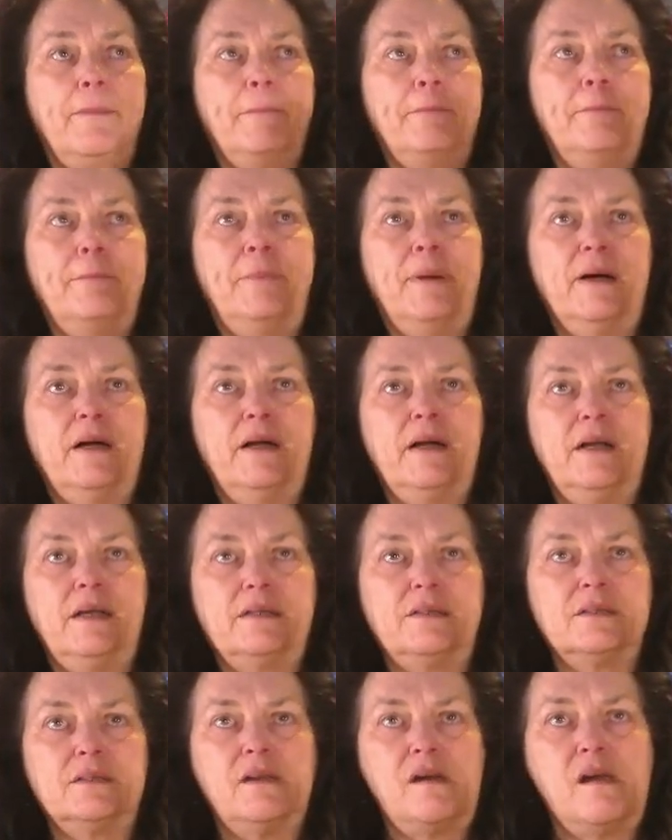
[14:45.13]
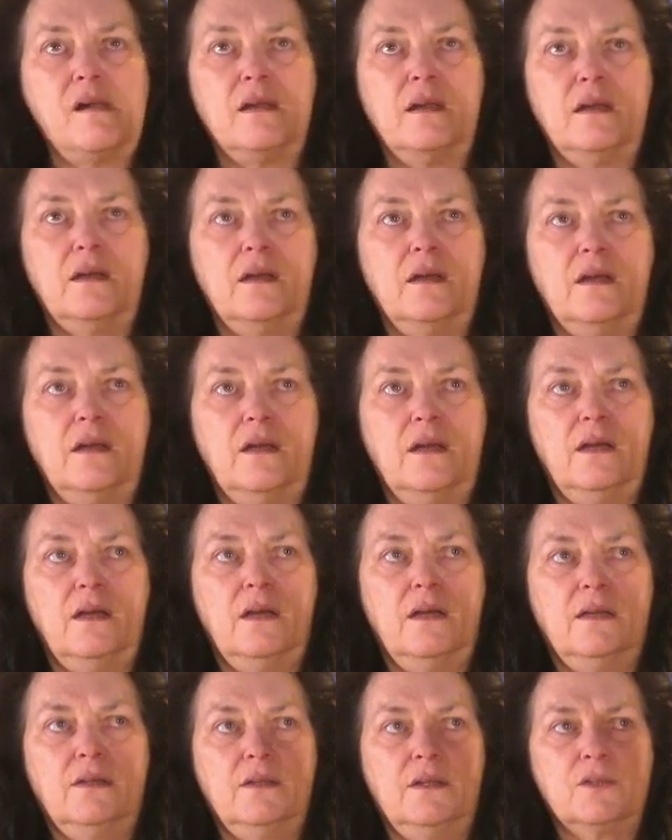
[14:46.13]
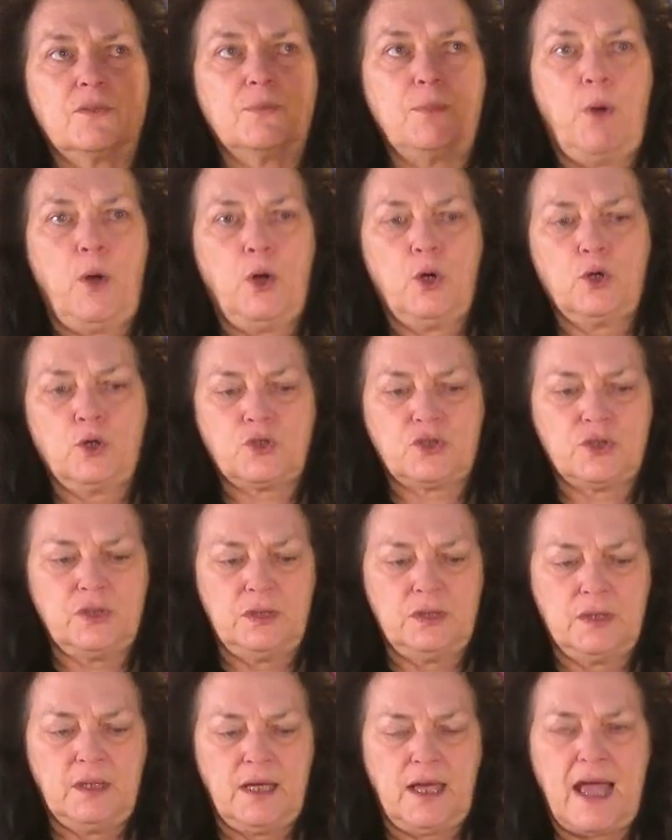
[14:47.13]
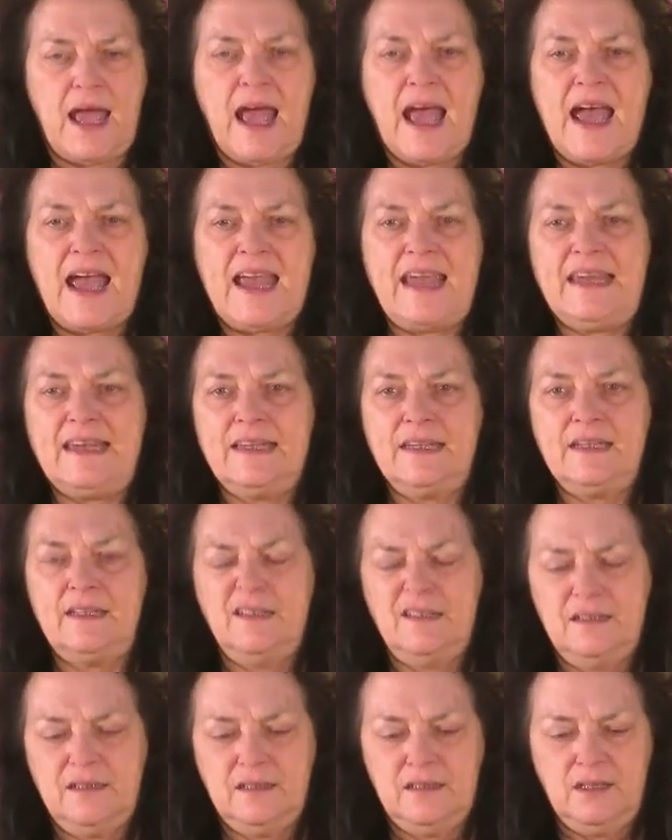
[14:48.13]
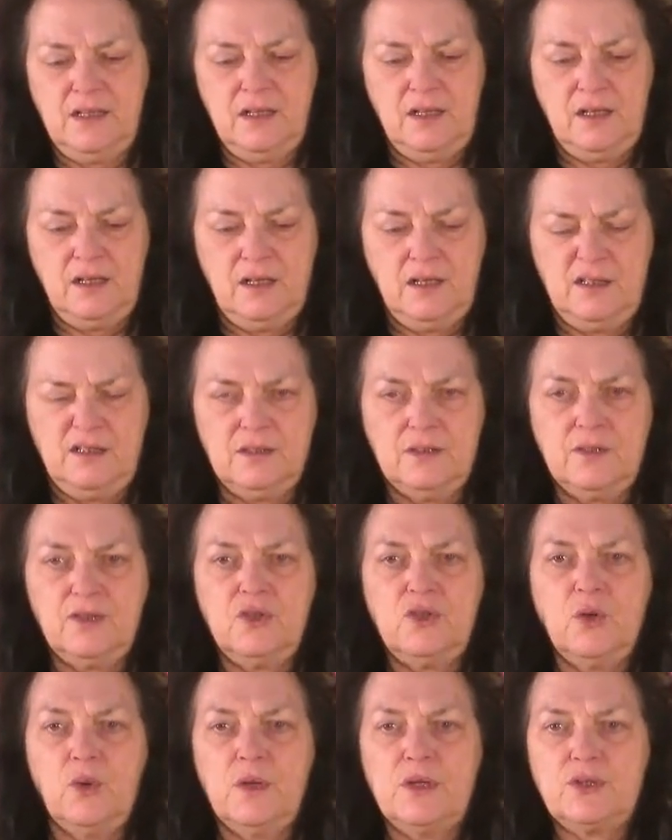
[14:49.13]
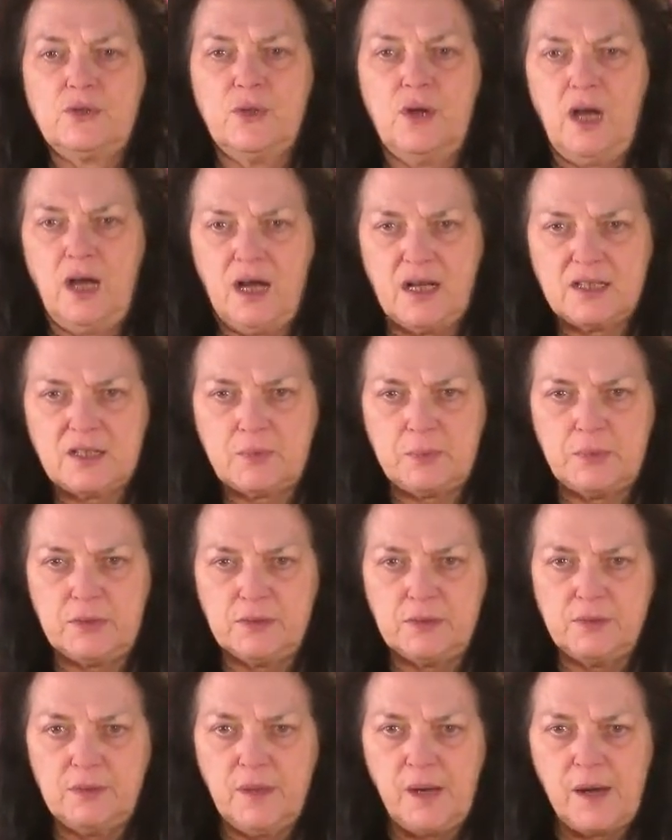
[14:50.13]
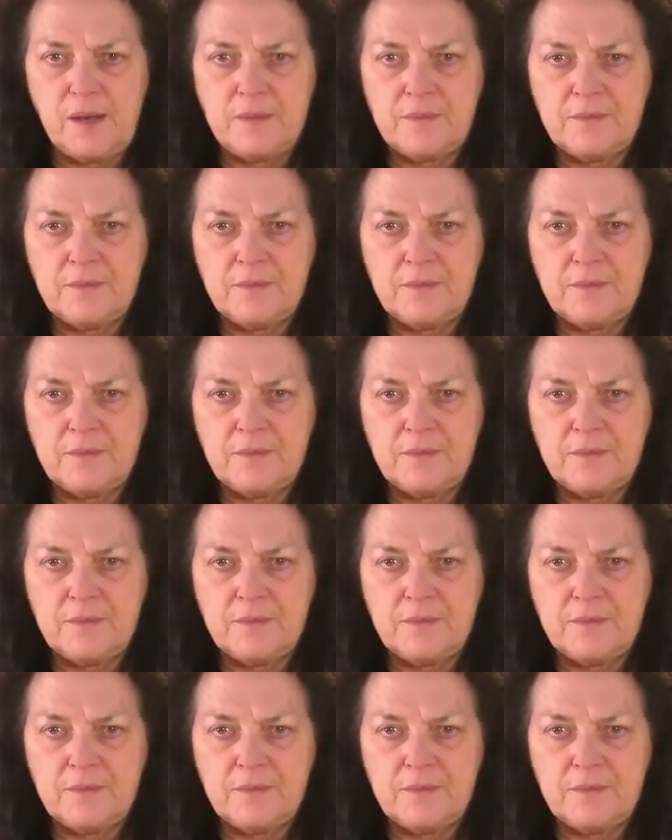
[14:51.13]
But this person hated going to a hospital,